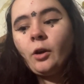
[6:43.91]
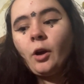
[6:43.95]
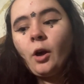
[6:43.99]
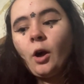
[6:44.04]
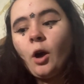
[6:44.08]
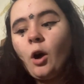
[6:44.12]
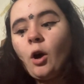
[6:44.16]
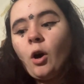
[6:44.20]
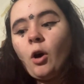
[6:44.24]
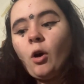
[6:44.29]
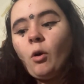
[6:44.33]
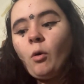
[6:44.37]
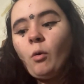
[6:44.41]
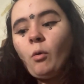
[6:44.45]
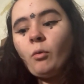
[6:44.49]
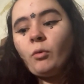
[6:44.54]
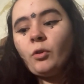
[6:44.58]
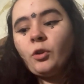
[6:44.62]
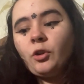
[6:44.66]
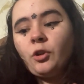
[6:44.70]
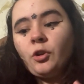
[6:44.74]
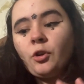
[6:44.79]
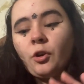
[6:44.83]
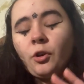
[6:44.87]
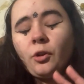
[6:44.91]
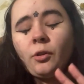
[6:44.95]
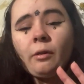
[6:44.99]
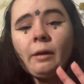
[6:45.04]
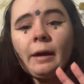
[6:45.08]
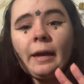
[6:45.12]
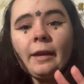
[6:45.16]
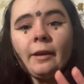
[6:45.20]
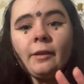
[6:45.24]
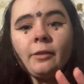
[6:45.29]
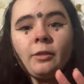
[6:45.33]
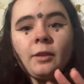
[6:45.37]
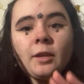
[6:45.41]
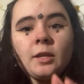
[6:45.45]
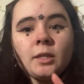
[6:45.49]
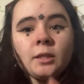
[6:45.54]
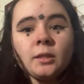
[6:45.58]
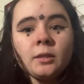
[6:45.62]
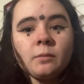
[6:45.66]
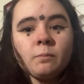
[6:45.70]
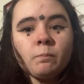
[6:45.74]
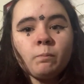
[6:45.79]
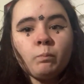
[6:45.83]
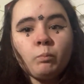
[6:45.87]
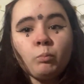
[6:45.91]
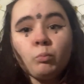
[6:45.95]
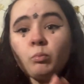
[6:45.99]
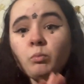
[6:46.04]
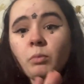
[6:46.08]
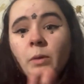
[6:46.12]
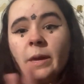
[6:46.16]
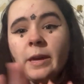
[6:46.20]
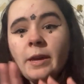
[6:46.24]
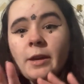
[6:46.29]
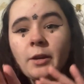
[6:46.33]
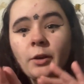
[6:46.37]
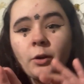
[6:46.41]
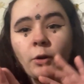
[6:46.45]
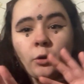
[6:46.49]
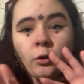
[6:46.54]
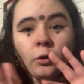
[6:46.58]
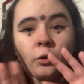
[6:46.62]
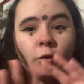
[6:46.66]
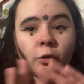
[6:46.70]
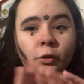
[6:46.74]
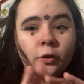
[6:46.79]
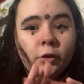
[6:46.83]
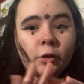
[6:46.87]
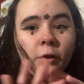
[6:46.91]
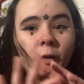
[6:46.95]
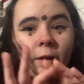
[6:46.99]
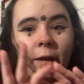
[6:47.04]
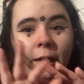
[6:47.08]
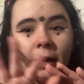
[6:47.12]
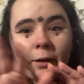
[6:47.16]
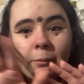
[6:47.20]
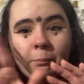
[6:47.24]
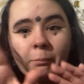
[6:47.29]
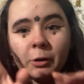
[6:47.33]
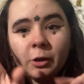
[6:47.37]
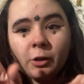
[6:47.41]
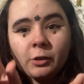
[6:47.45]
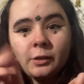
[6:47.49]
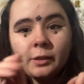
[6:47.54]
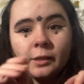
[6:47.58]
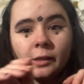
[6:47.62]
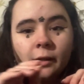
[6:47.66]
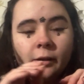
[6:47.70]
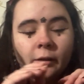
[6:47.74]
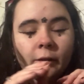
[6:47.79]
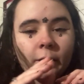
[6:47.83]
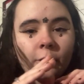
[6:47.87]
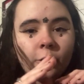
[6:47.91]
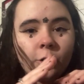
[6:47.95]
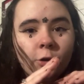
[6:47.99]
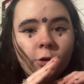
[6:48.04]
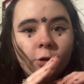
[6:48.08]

oh you're like this weird like person or,